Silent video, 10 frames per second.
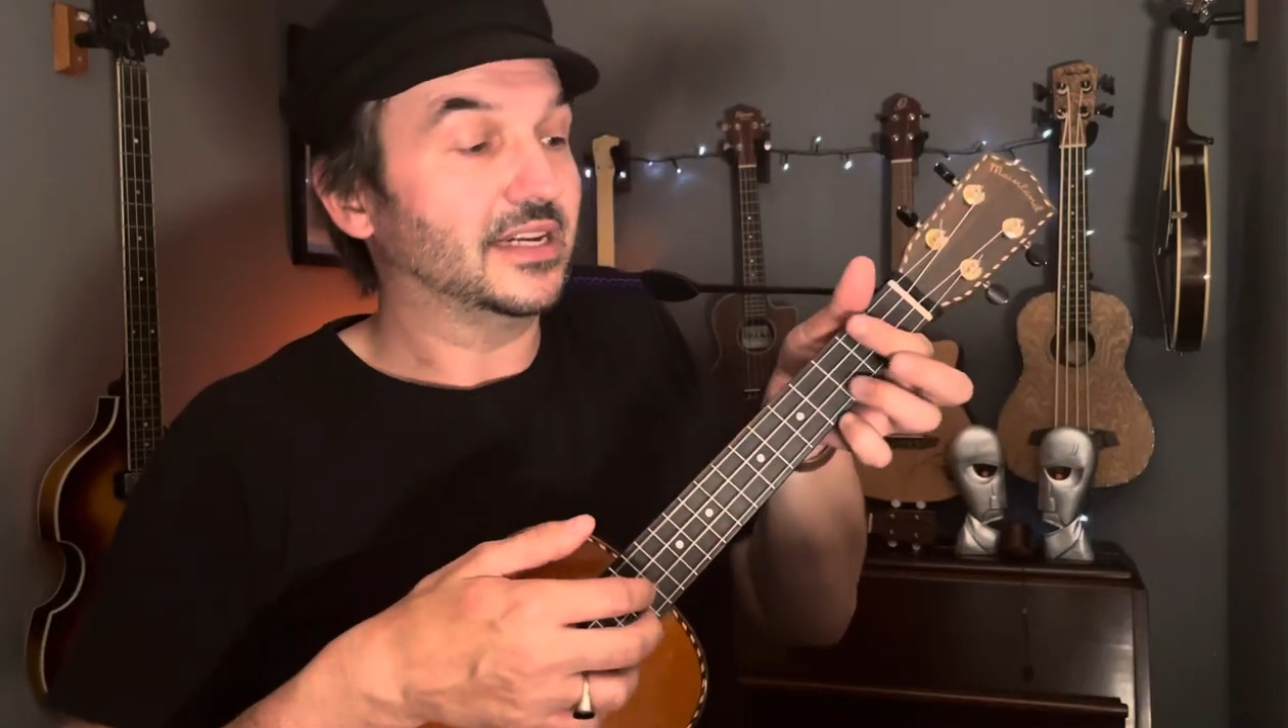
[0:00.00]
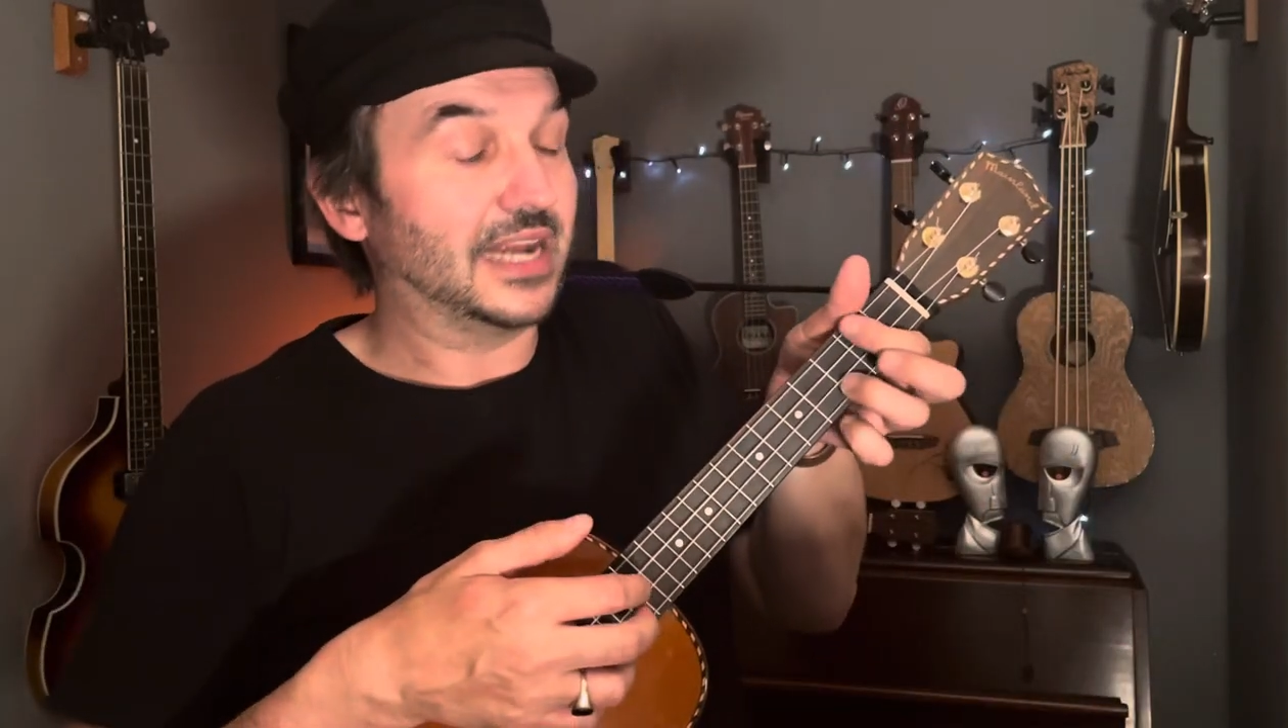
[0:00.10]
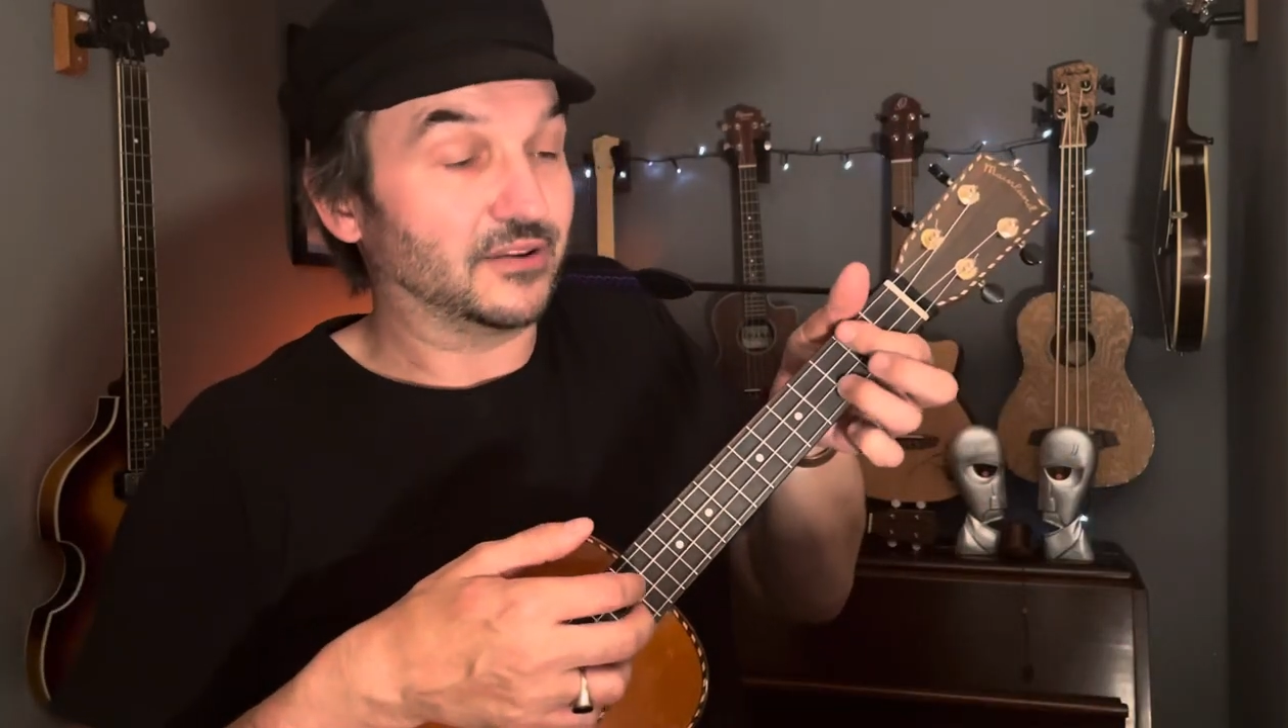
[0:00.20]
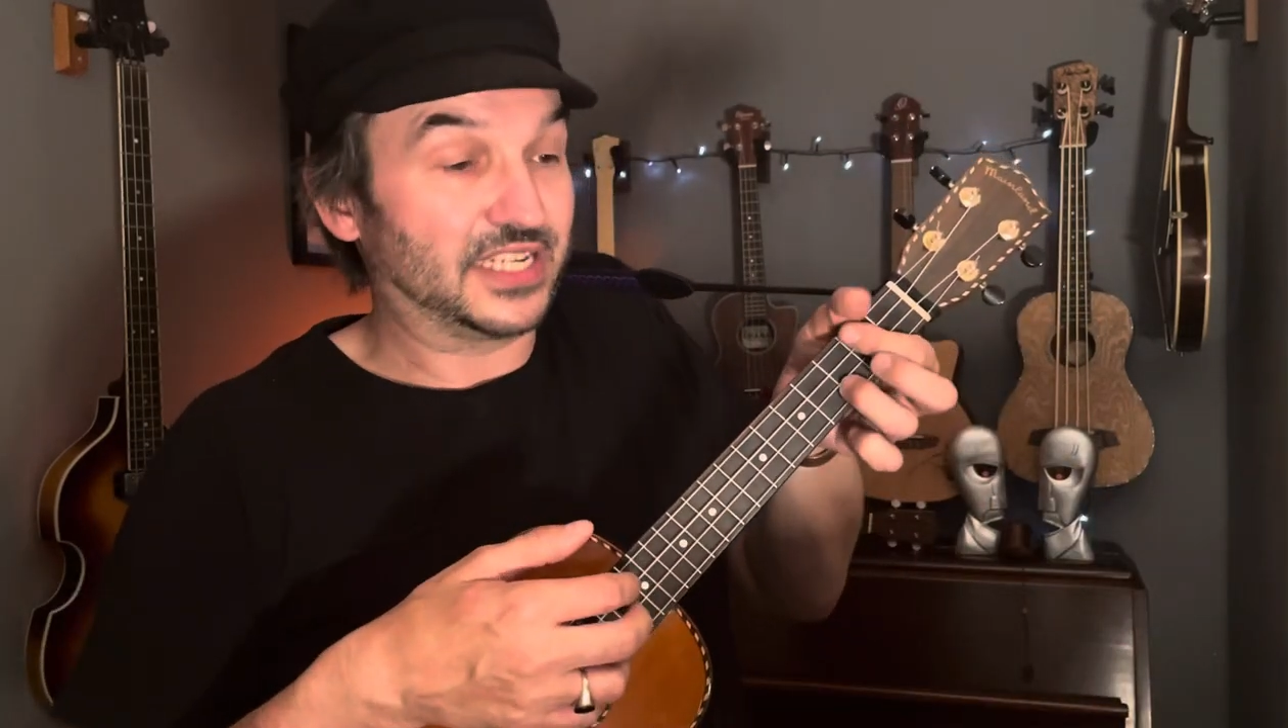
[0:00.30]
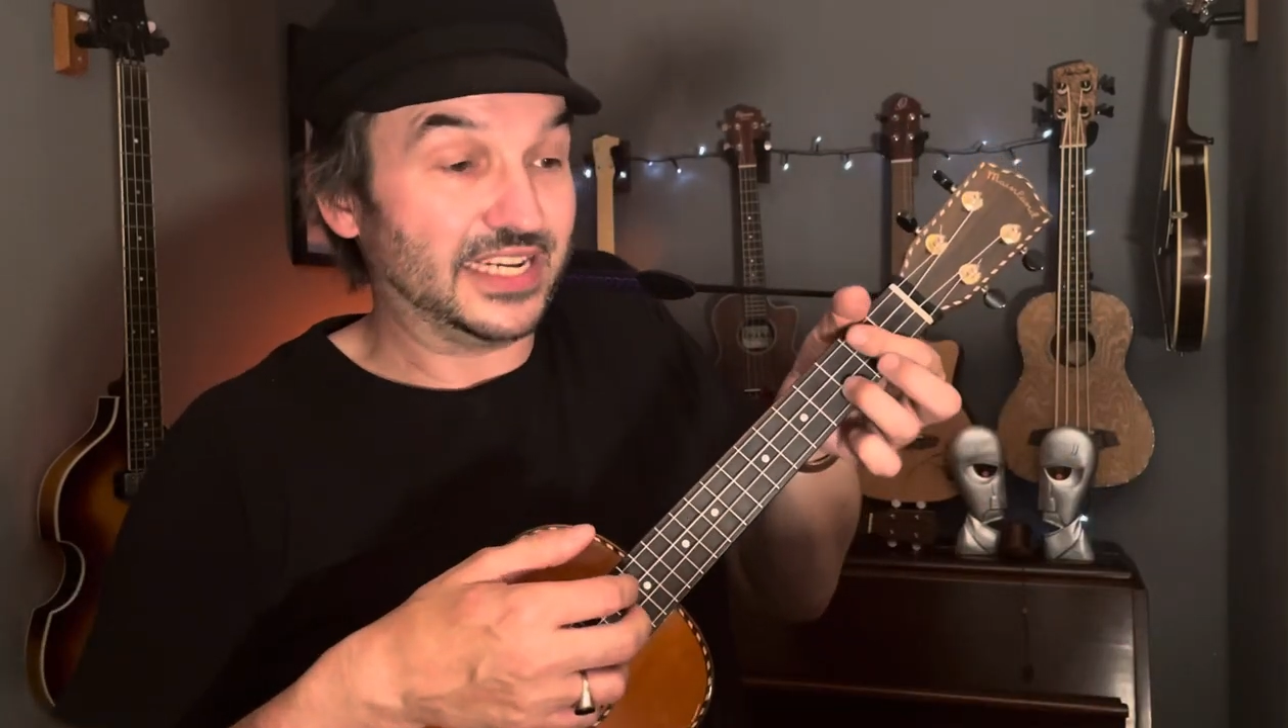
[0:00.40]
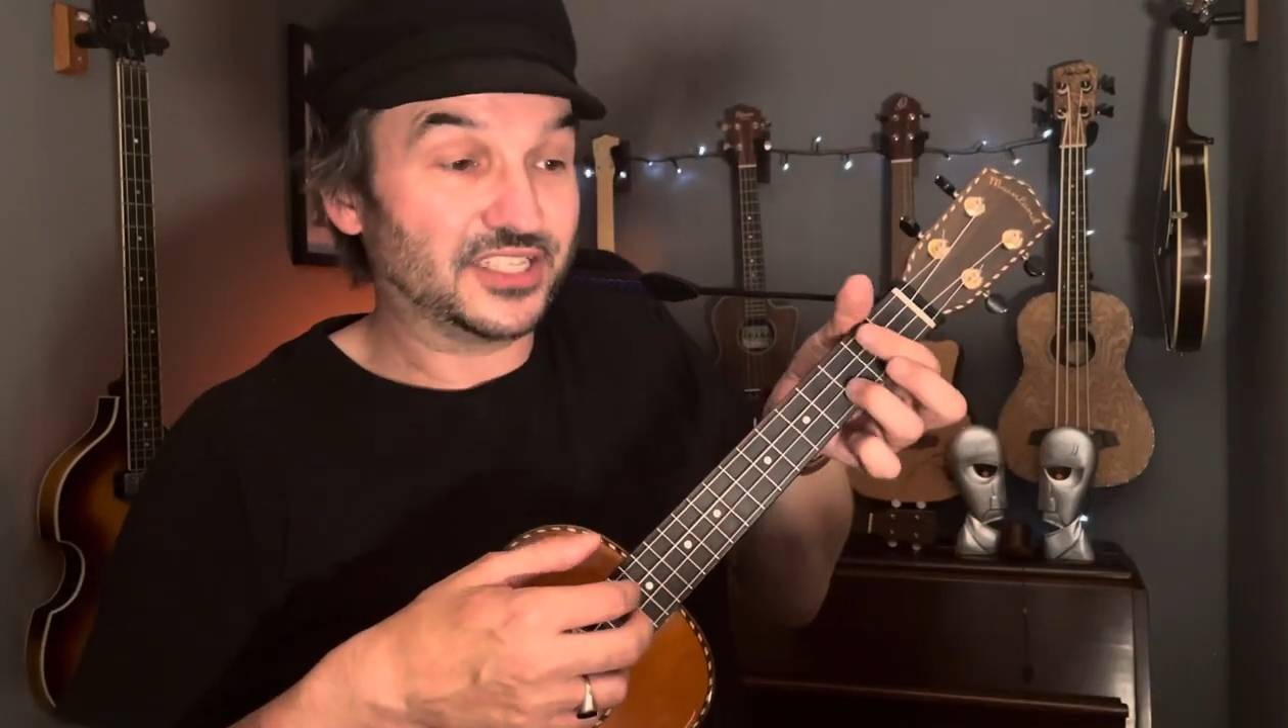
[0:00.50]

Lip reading: now D